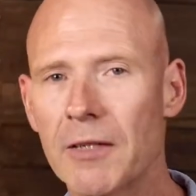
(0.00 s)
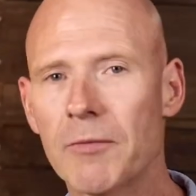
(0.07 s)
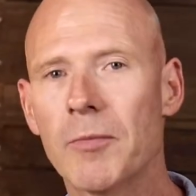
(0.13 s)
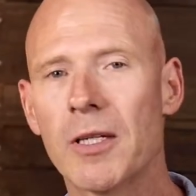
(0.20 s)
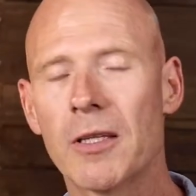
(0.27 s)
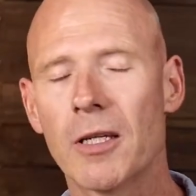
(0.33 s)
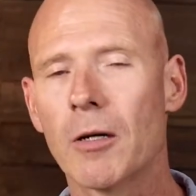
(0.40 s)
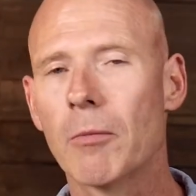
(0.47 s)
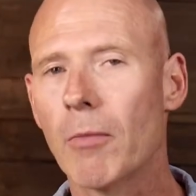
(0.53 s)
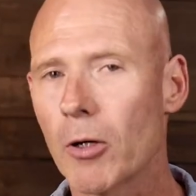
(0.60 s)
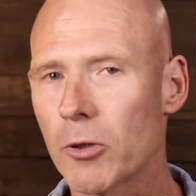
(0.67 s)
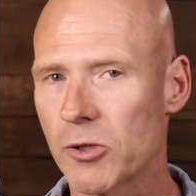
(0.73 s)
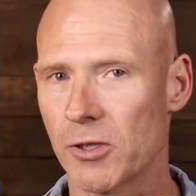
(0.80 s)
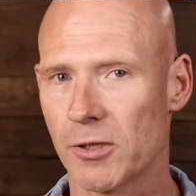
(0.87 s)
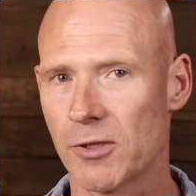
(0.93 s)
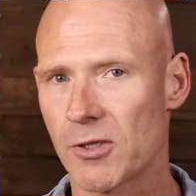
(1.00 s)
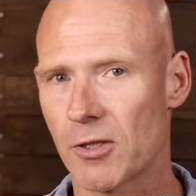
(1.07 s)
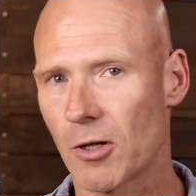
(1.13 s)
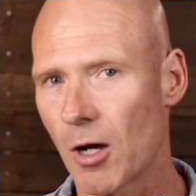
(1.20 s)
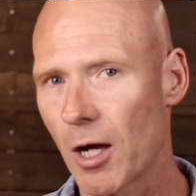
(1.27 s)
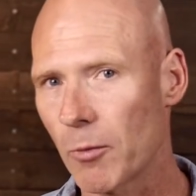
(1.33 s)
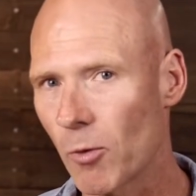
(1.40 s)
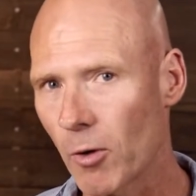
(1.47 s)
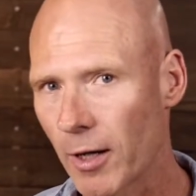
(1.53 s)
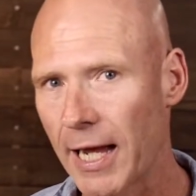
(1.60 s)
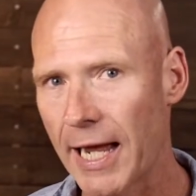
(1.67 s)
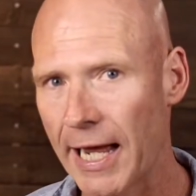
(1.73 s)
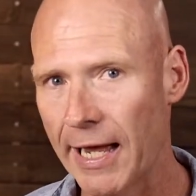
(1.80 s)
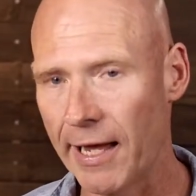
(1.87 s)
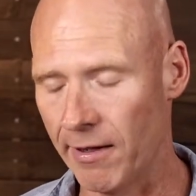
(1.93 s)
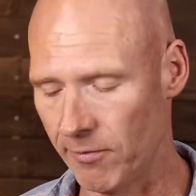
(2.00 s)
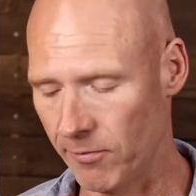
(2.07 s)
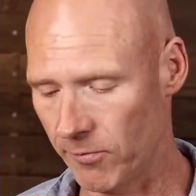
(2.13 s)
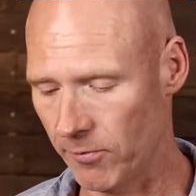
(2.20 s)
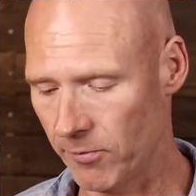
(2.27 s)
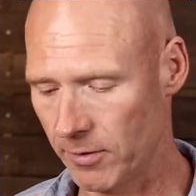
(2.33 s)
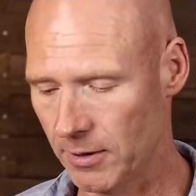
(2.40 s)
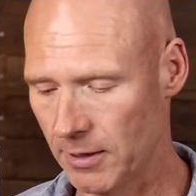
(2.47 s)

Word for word: give me the emotions that I want to have.